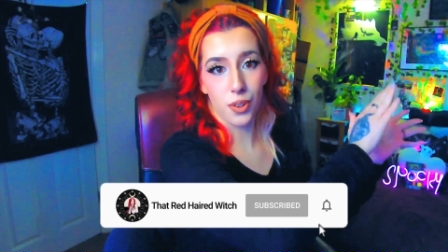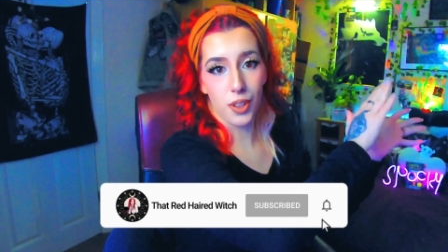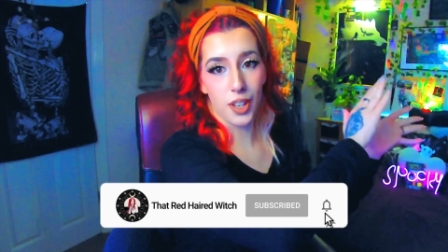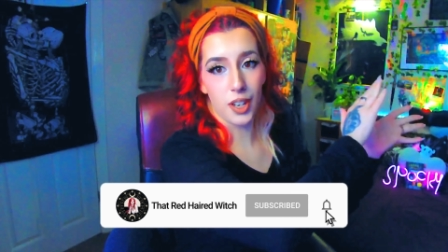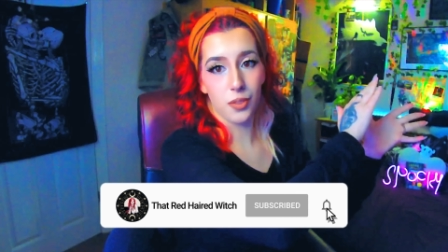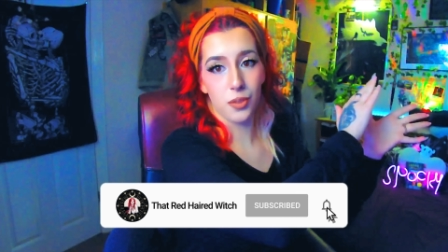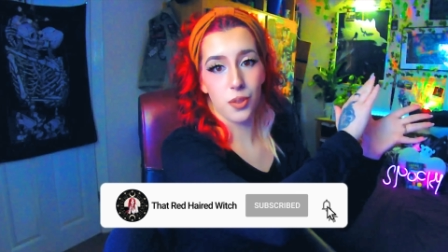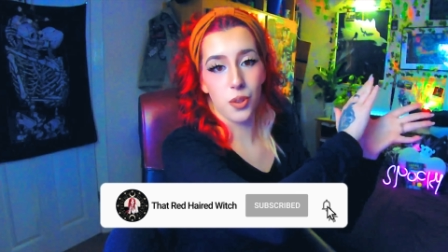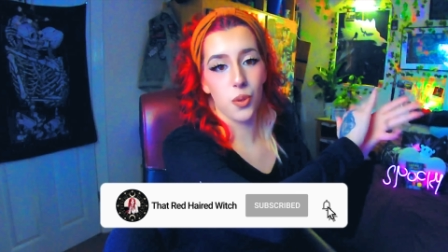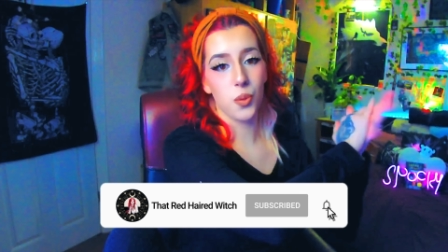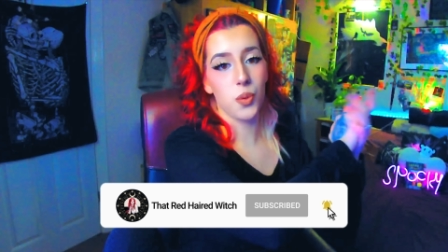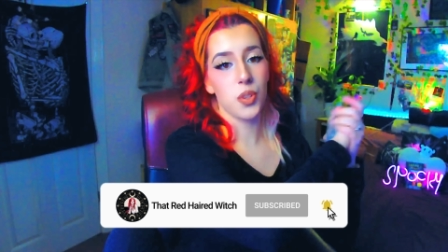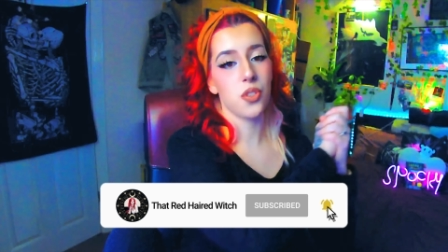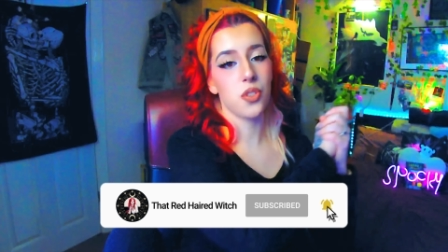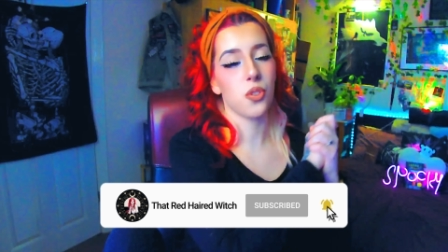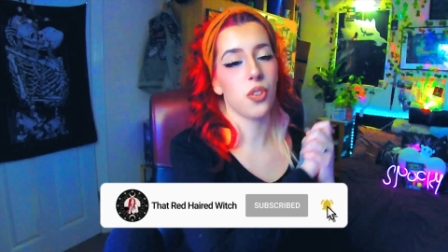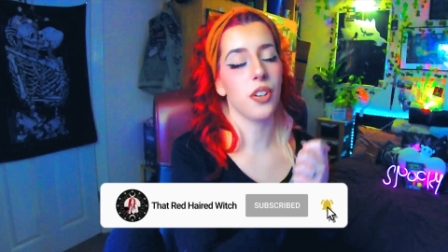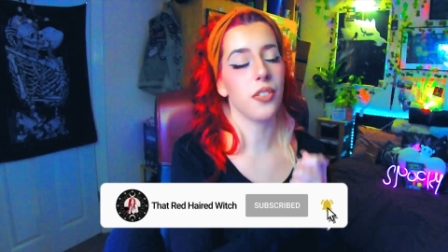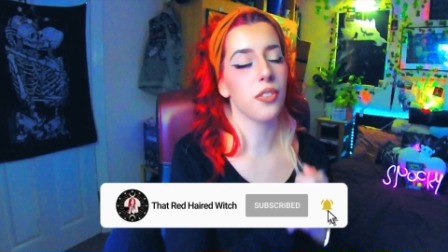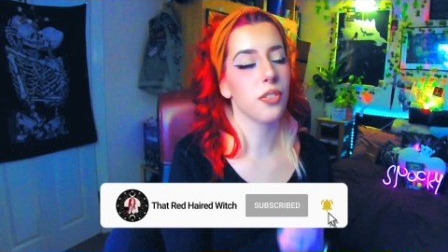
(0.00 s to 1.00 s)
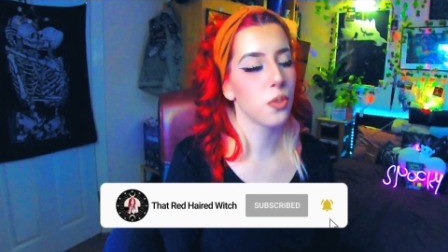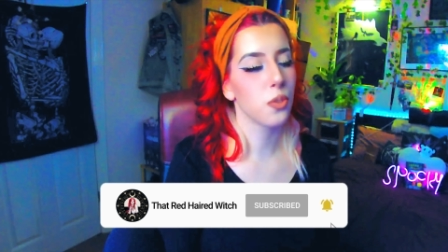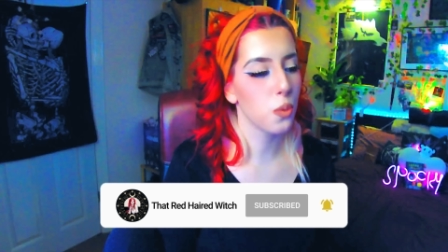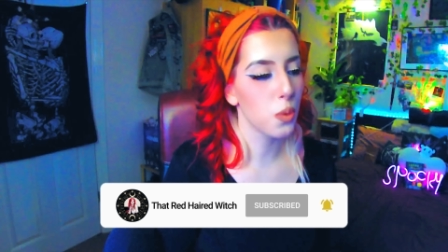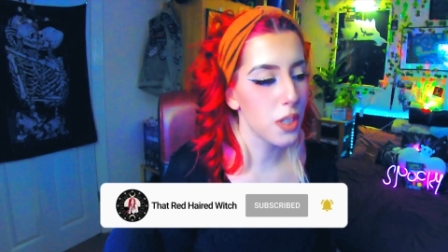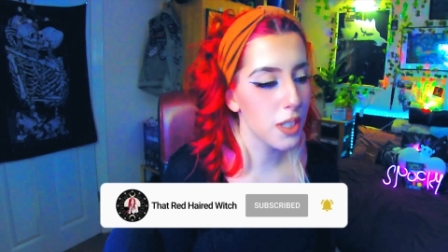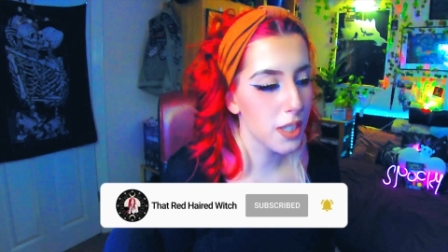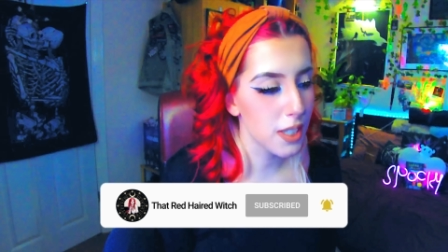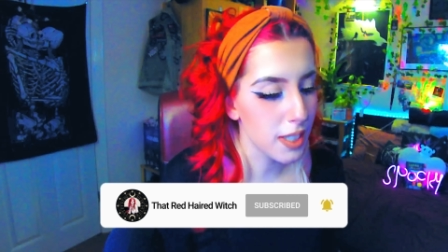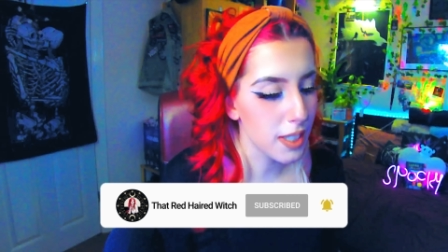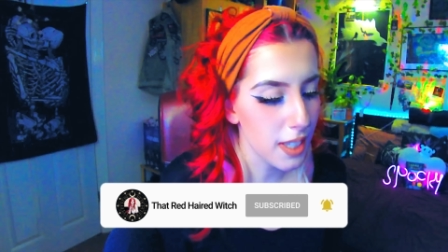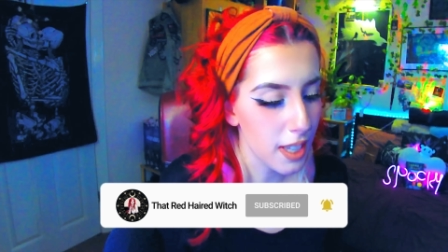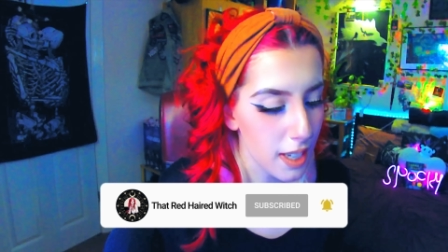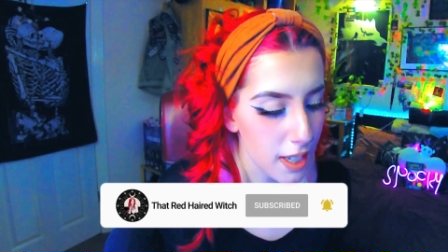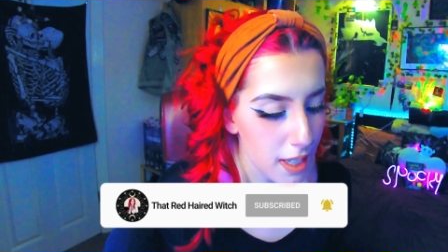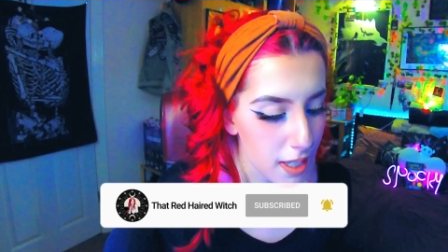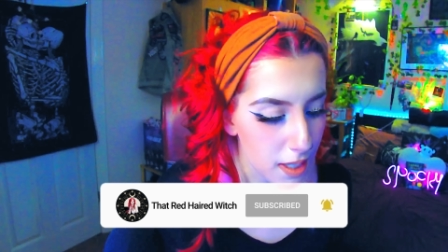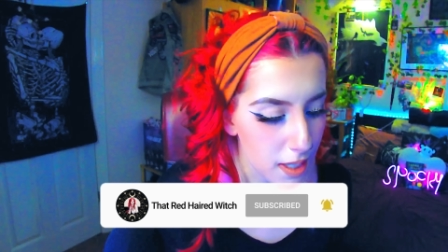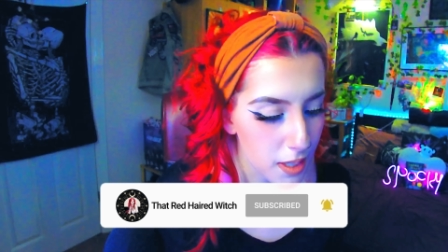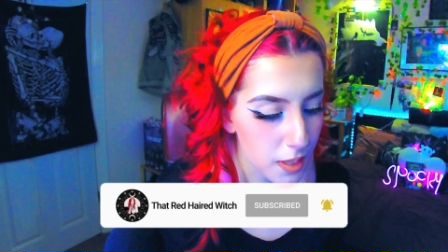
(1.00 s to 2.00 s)
that for Witchcraft
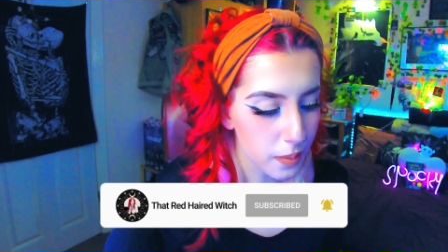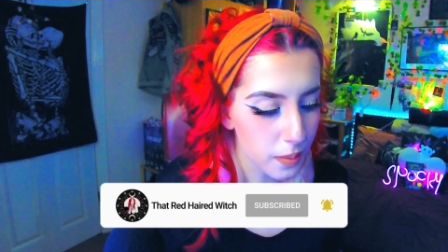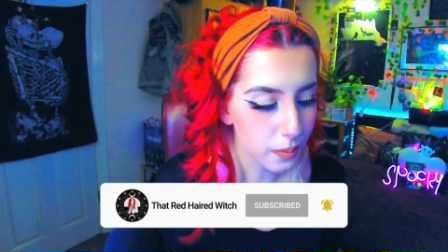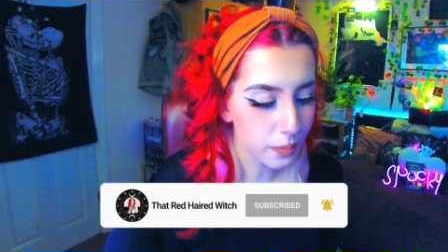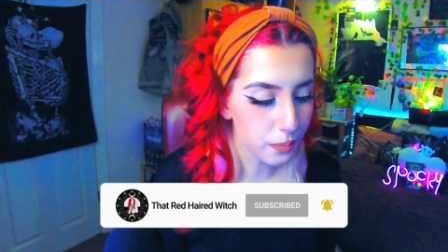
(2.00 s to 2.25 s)
Wednesdays,